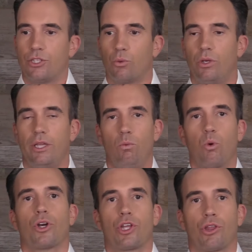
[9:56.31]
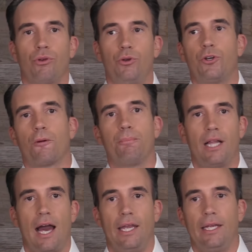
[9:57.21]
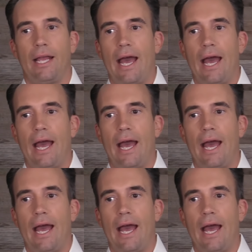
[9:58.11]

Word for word: to really work through your planning